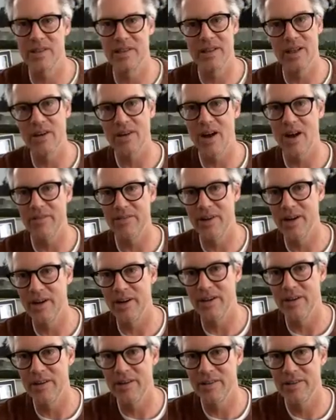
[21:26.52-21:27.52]
and they're not
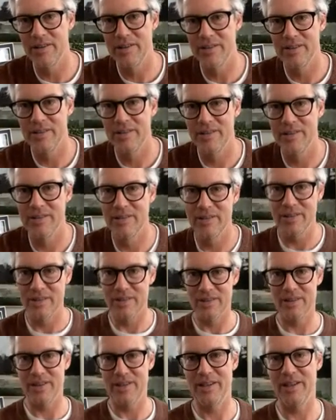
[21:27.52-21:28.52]
very,
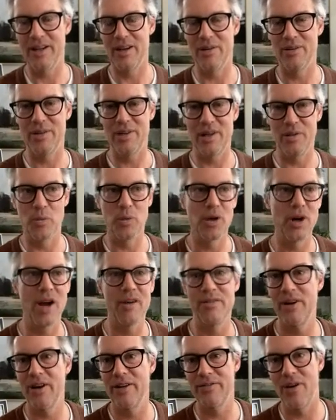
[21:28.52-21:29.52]
and we're not
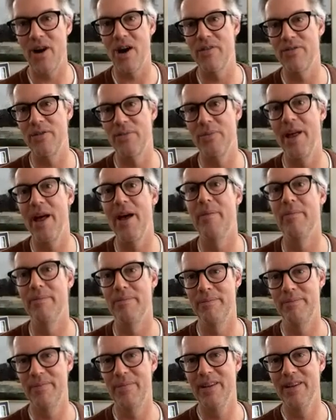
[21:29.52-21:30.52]
very far from them.
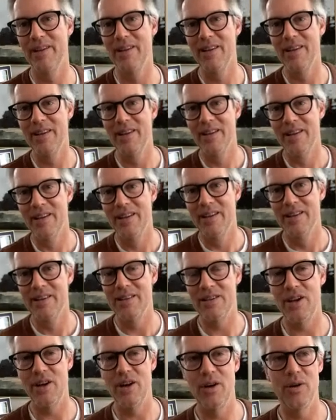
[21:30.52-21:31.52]

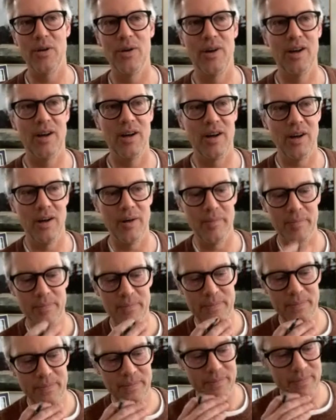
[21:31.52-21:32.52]
So
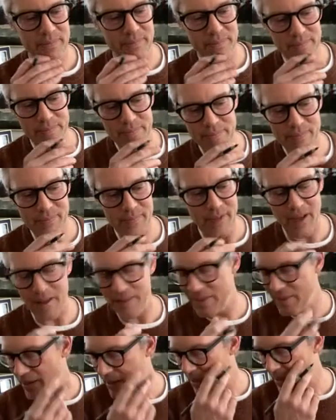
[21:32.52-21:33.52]
I
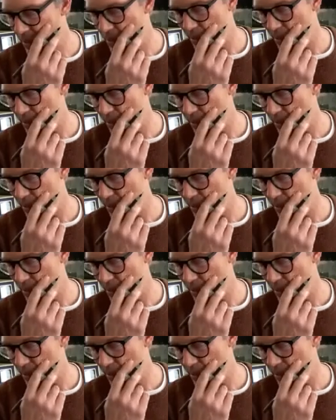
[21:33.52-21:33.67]
think